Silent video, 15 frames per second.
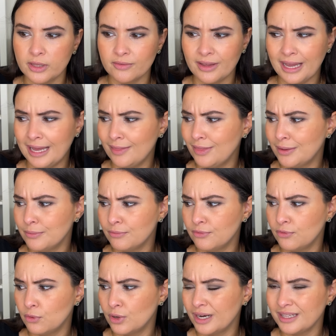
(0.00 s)
I've had them
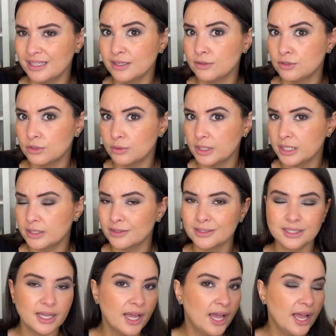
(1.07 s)
for, I think, 2
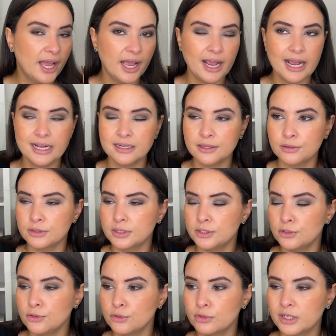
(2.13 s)
years, and they're
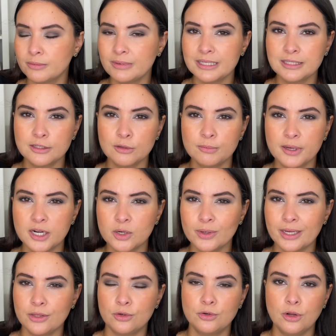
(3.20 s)
still creamy, still
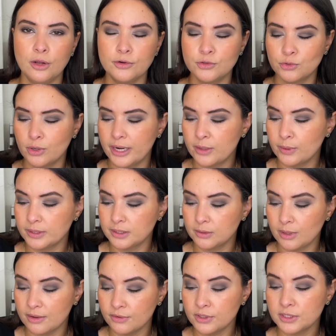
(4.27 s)
buttery. They're not drying
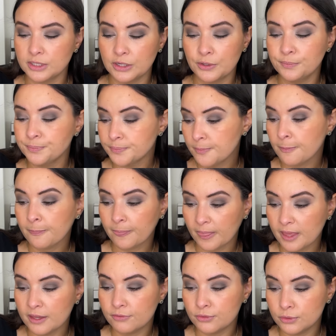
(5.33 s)
whatsoever. So
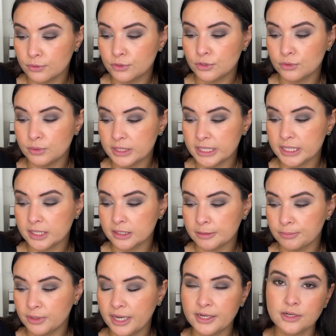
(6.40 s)
if you do need a
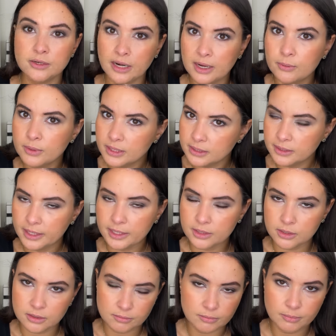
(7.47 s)
lip liner, I would
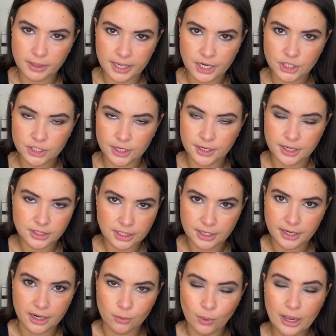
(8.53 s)
say buy a
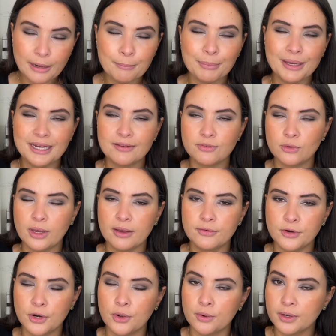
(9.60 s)
Chanel one, but if you
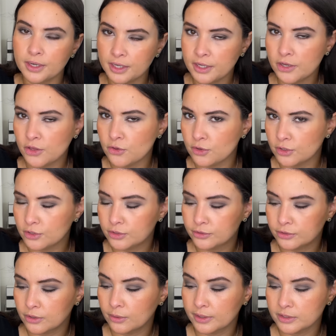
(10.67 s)
have your own, you can
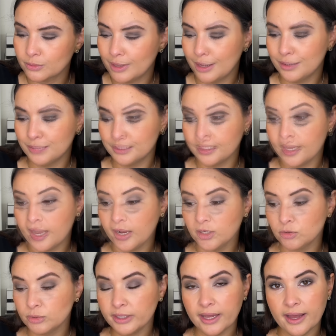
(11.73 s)
use your own as well. They
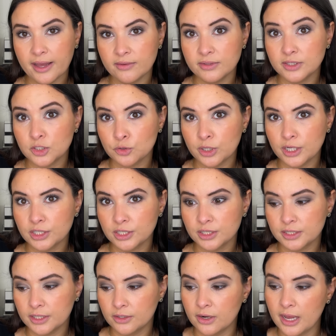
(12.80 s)
actually have
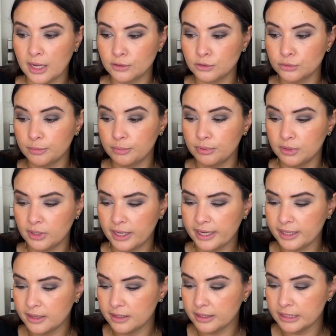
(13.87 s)
instructions here on how to
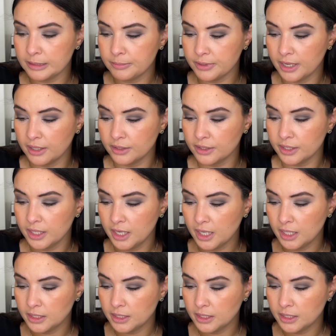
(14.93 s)
apply the lip color.